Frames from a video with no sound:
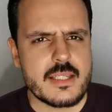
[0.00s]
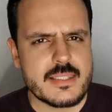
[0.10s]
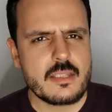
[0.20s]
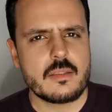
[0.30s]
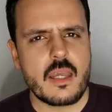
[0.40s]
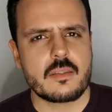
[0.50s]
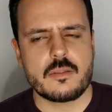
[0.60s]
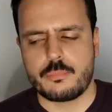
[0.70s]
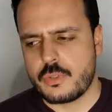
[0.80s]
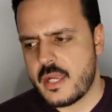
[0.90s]
I still like
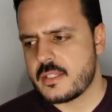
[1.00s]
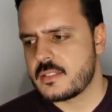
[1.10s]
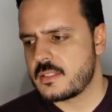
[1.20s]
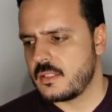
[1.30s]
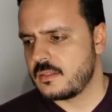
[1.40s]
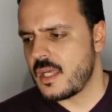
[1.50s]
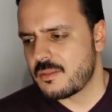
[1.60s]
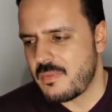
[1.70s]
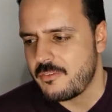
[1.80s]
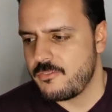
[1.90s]
the brand.
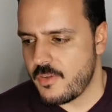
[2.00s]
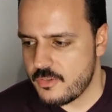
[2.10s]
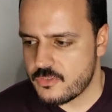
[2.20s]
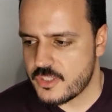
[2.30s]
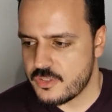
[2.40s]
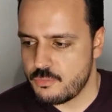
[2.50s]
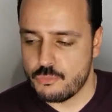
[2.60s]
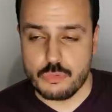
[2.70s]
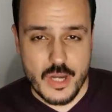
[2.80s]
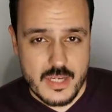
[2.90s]
Not my favorite
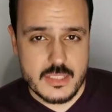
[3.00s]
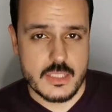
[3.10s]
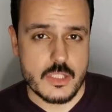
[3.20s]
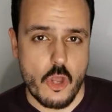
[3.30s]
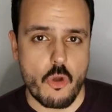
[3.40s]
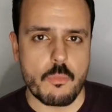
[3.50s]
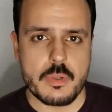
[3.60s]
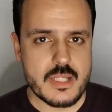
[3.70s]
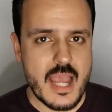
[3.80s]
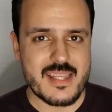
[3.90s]
brand, no,
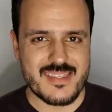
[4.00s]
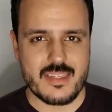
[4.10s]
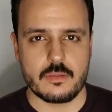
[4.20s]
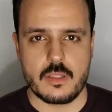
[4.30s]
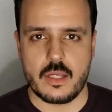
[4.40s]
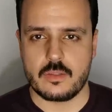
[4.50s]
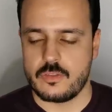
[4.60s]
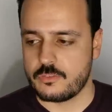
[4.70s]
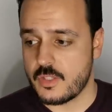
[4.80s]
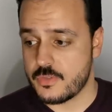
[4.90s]
but I still like
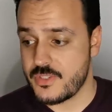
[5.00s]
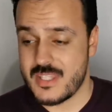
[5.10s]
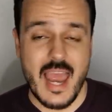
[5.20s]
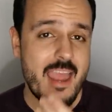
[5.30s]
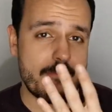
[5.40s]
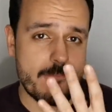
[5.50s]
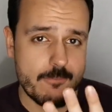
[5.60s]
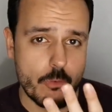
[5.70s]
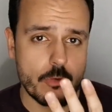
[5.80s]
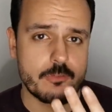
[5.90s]
their fragrances. I have
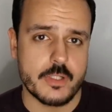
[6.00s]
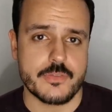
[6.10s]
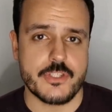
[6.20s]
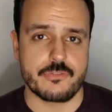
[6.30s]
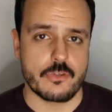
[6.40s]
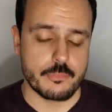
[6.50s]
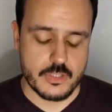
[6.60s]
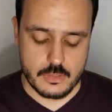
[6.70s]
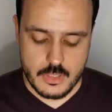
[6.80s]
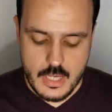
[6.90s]
four fragrances from
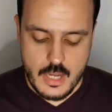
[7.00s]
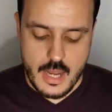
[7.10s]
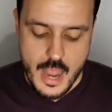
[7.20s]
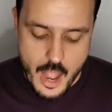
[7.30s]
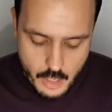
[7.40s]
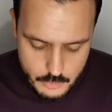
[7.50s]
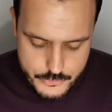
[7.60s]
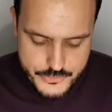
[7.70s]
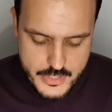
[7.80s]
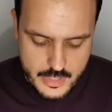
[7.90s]
their
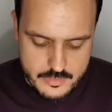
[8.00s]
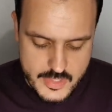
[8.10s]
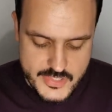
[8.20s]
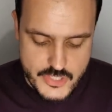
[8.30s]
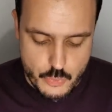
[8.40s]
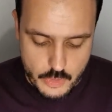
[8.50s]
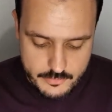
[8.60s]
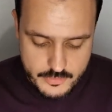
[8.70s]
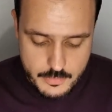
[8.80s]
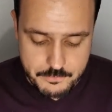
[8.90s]
house, and this is one
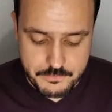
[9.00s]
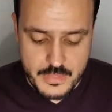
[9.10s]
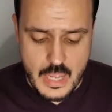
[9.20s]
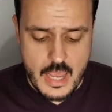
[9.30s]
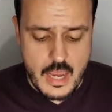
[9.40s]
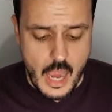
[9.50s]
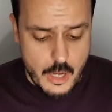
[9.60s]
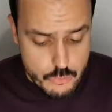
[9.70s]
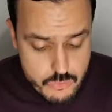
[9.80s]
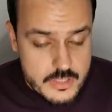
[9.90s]
of them.
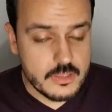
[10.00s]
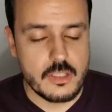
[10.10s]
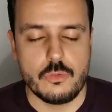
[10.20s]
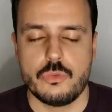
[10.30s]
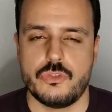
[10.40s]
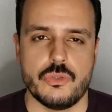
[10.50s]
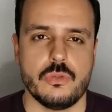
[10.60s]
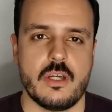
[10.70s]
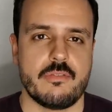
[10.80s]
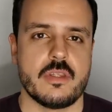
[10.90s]
I really do
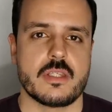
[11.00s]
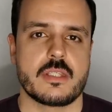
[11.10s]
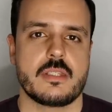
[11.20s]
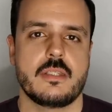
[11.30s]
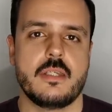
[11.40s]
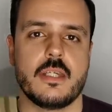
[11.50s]
love this.